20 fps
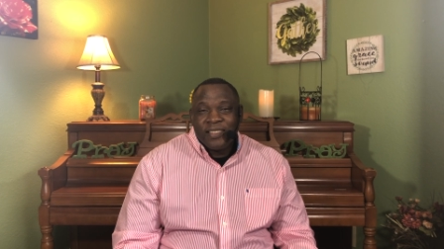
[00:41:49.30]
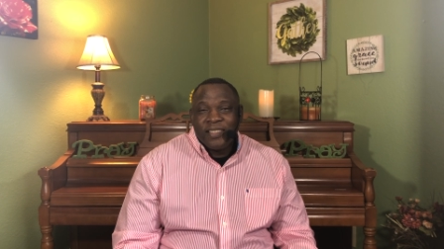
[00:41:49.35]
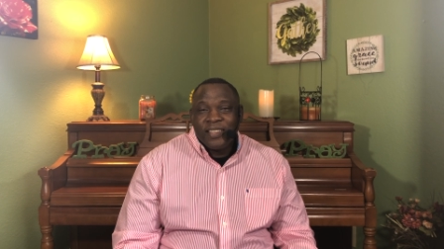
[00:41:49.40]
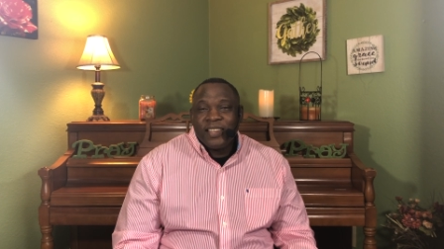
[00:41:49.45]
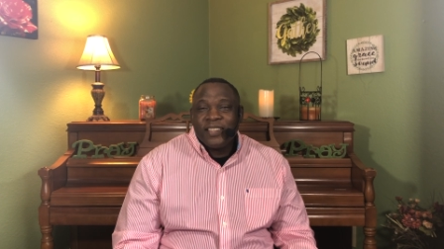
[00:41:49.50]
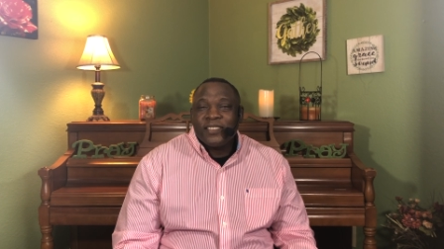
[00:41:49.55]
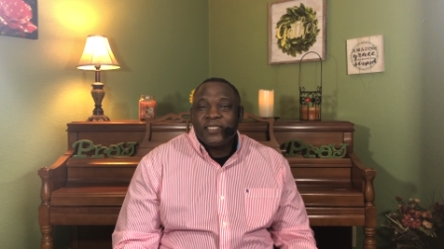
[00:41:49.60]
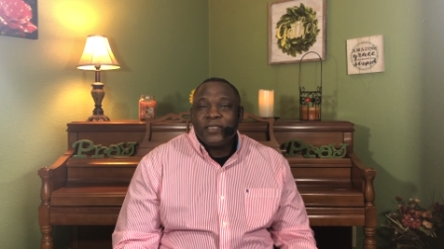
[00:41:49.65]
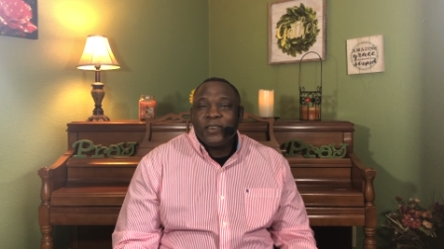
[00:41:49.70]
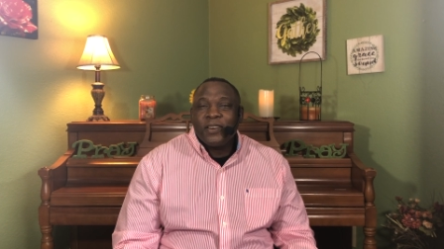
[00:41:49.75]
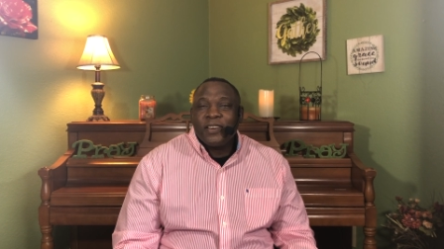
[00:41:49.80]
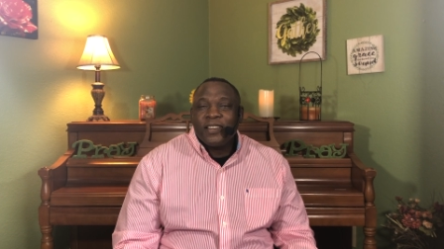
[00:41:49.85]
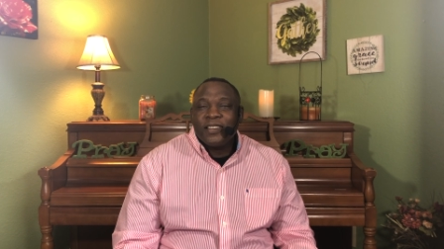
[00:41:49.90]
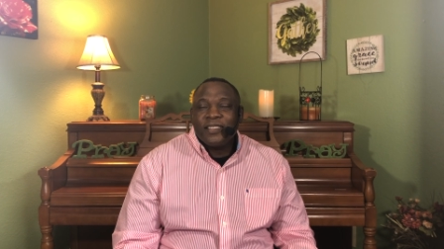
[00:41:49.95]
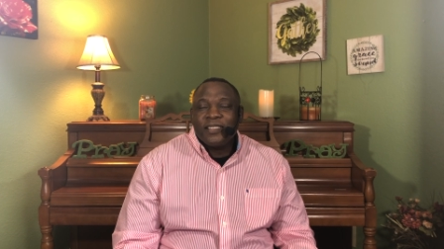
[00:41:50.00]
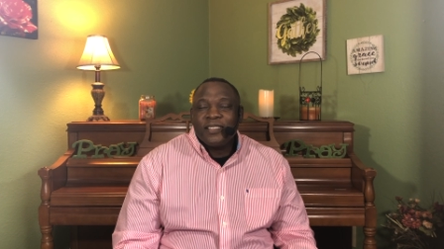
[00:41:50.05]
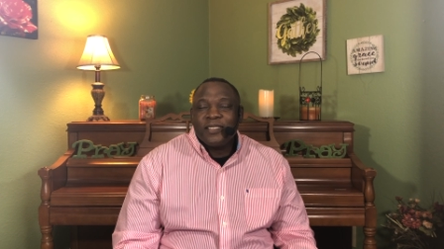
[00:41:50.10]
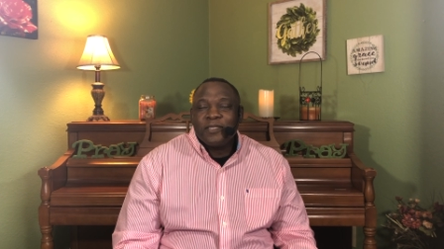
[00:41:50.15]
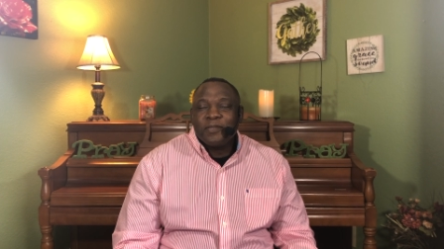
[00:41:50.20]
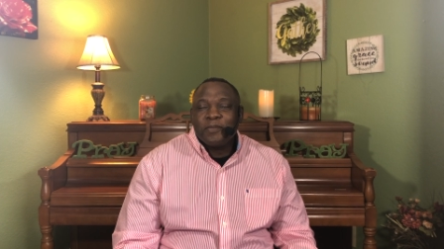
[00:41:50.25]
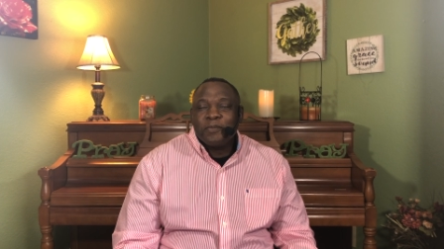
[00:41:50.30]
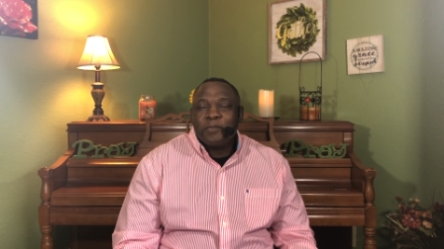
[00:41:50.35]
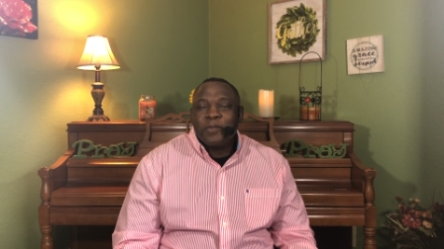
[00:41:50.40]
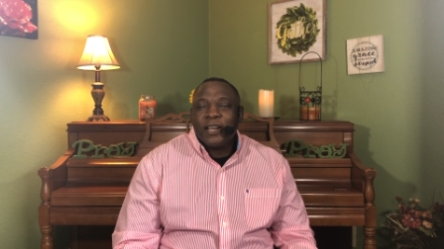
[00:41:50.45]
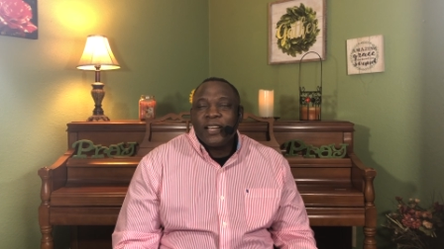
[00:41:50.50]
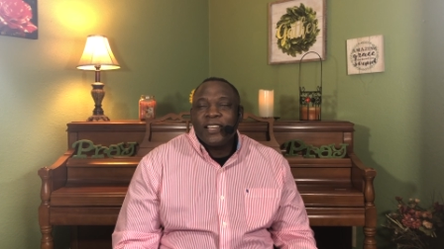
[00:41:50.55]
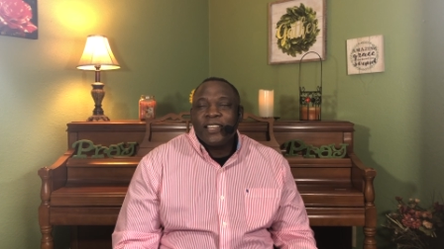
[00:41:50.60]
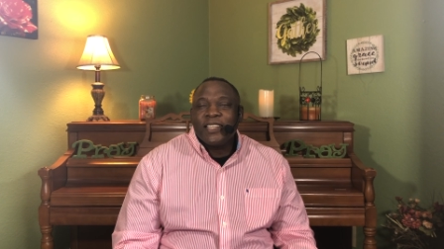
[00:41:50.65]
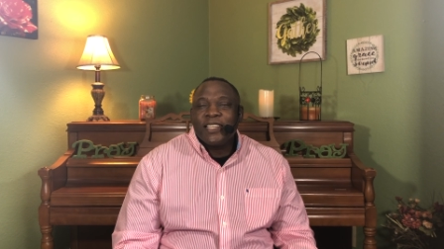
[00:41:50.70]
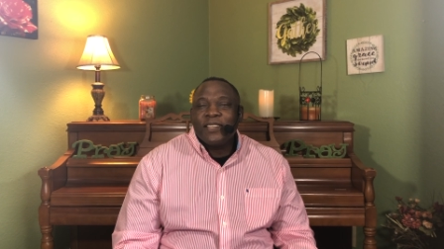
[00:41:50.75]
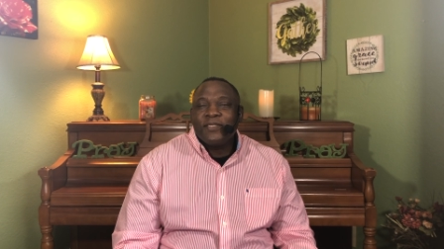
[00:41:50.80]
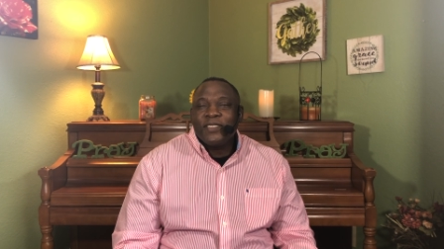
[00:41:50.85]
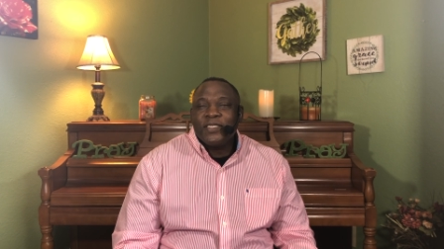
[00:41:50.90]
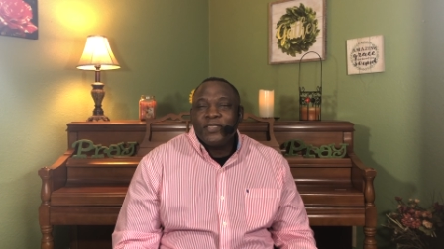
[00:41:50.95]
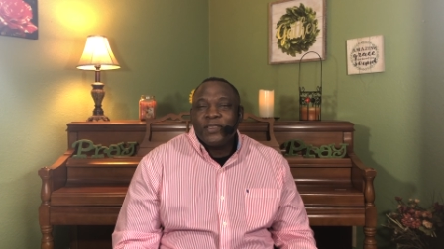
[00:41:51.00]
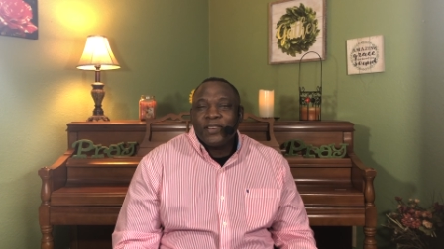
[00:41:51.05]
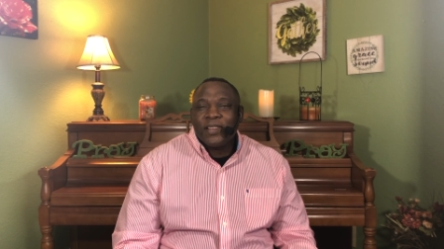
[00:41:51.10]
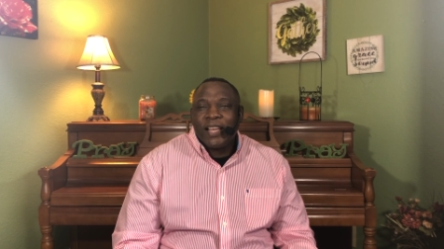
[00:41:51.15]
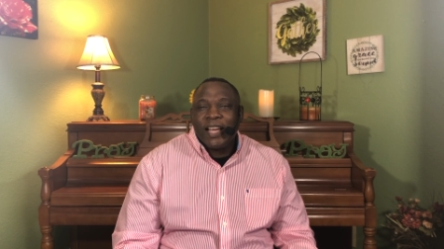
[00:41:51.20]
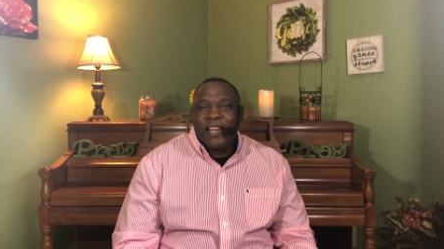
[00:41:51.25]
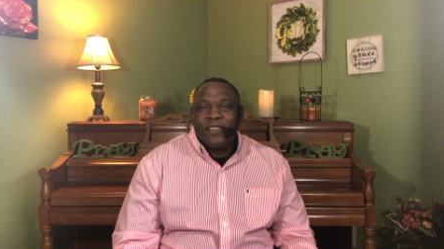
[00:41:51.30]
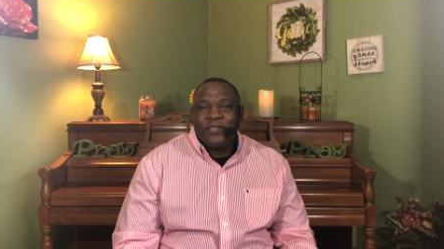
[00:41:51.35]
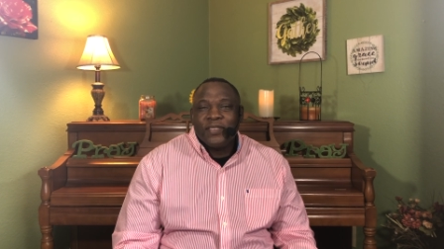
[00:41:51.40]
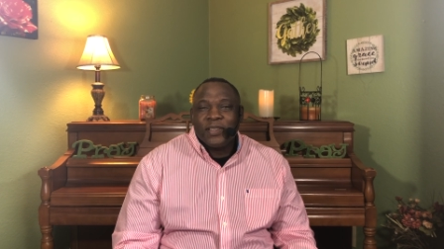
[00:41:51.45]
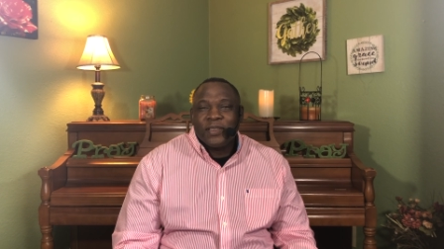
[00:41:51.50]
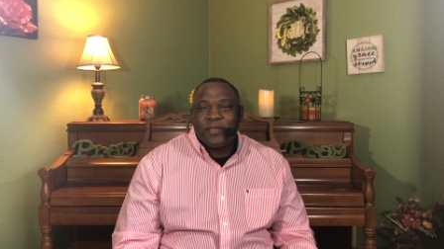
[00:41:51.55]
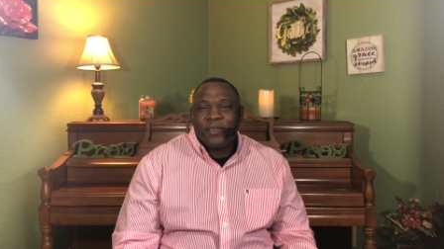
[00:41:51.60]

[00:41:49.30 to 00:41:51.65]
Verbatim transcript: That start by giving your life to